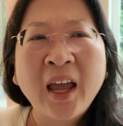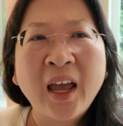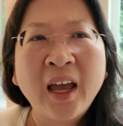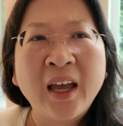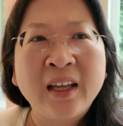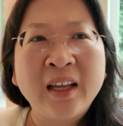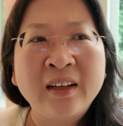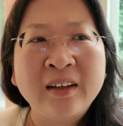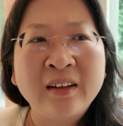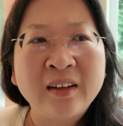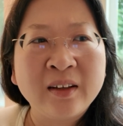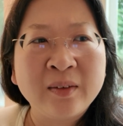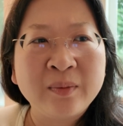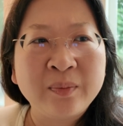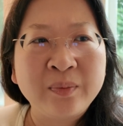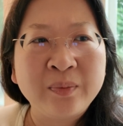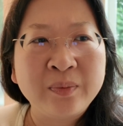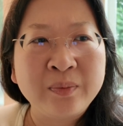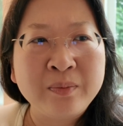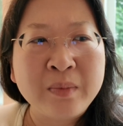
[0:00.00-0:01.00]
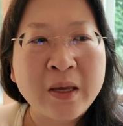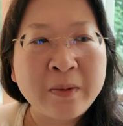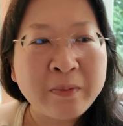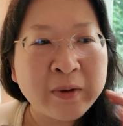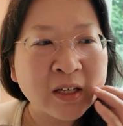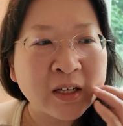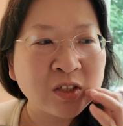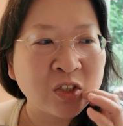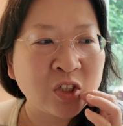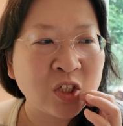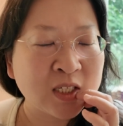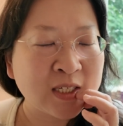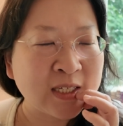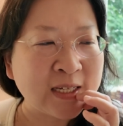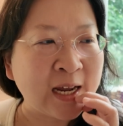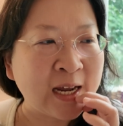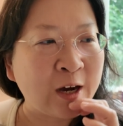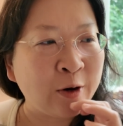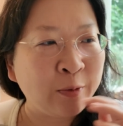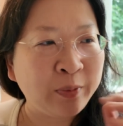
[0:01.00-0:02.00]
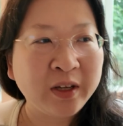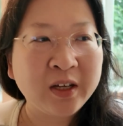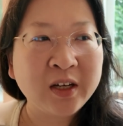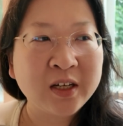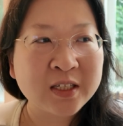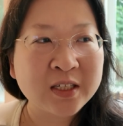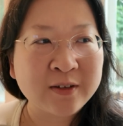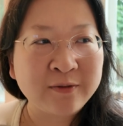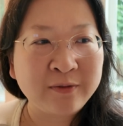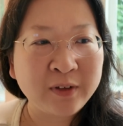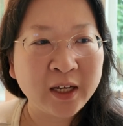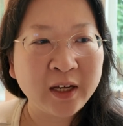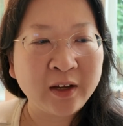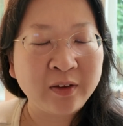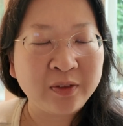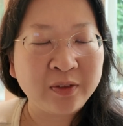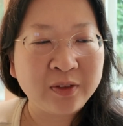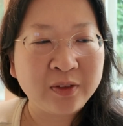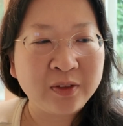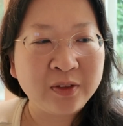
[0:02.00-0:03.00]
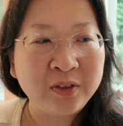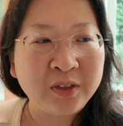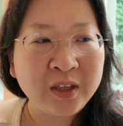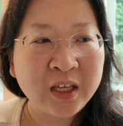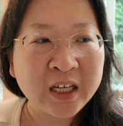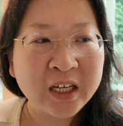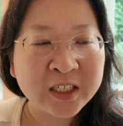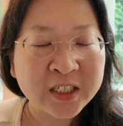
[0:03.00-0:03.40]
And maybe it's just now because of like the